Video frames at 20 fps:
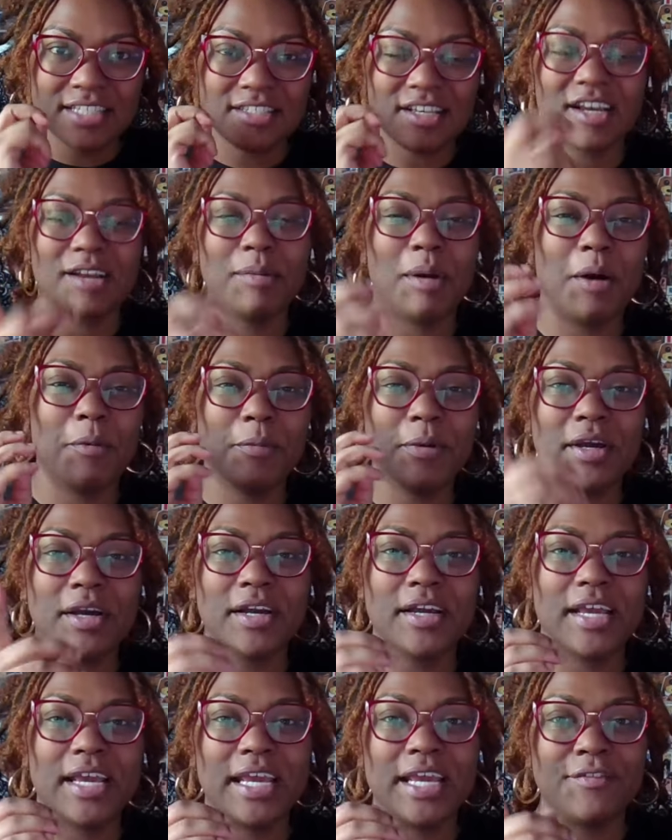talking about we
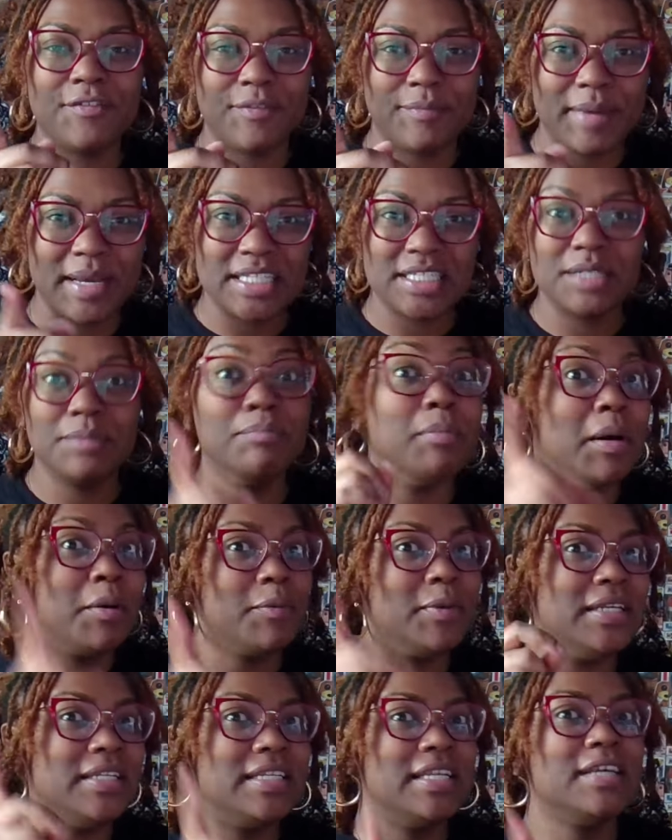couldn't get information, but
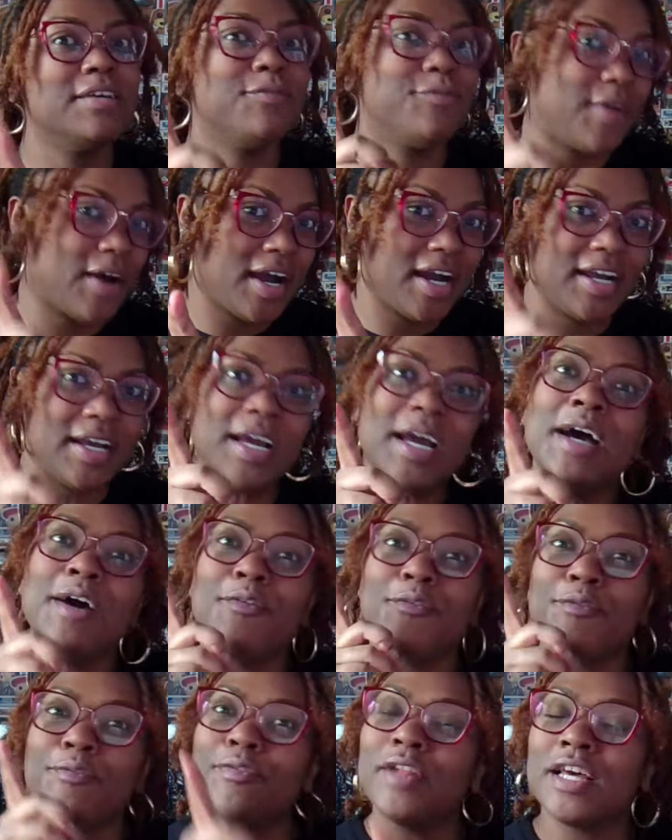we did find
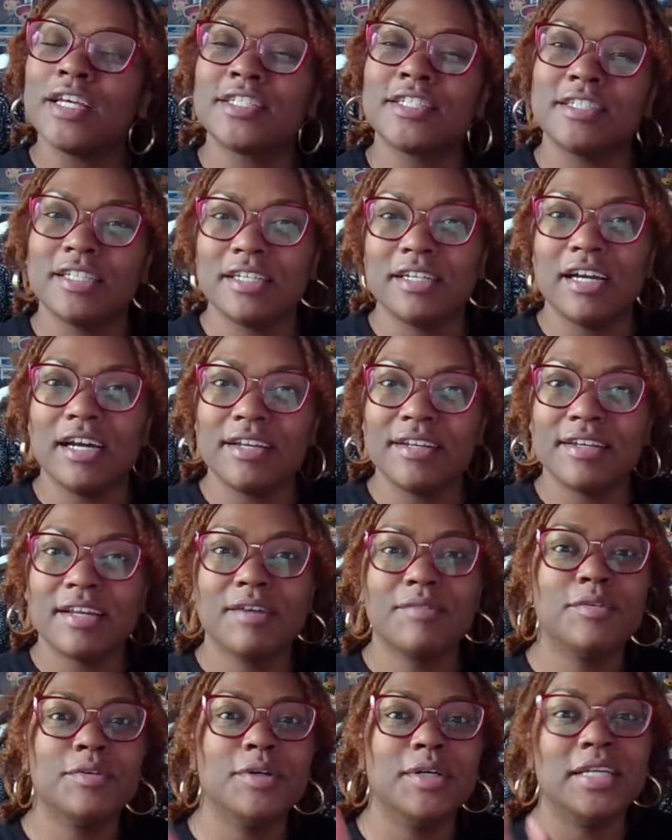Flesh of the Gun Devil,